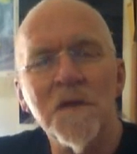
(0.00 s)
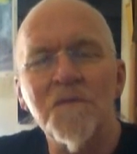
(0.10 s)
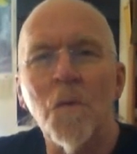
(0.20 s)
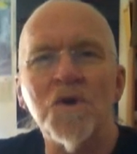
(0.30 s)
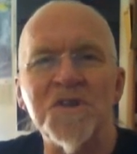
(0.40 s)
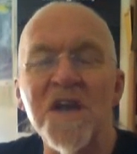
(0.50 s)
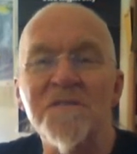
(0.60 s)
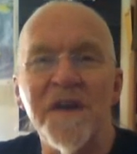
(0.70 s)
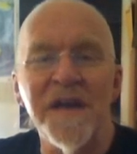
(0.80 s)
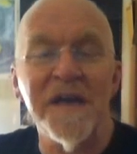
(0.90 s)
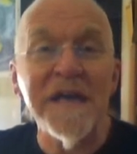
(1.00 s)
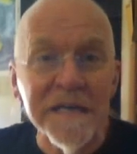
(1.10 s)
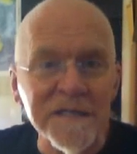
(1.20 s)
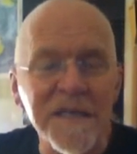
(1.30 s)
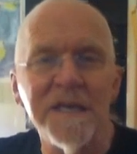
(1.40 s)
for whatever
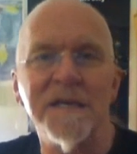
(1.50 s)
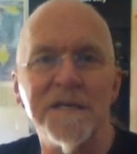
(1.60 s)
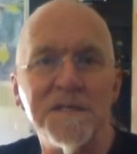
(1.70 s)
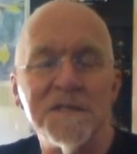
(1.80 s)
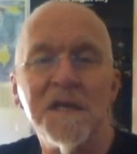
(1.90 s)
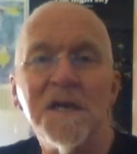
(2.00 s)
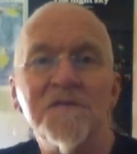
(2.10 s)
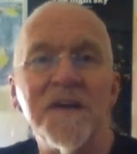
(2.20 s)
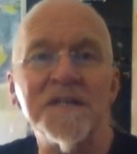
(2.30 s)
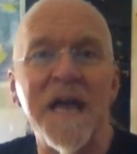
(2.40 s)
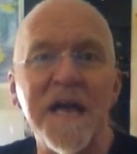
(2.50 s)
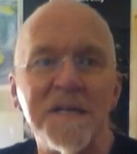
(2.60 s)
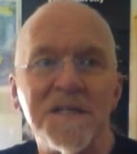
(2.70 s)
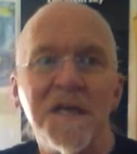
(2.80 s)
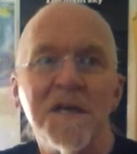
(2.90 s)
it is that
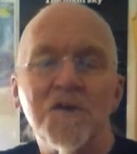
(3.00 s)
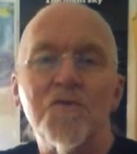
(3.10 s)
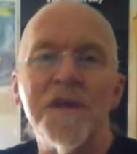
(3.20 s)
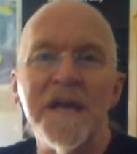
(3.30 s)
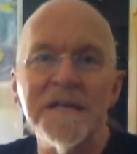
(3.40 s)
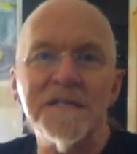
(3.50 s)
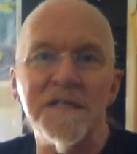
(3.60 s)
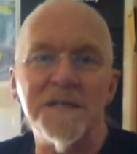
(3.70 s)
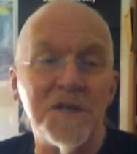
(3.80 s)
has created,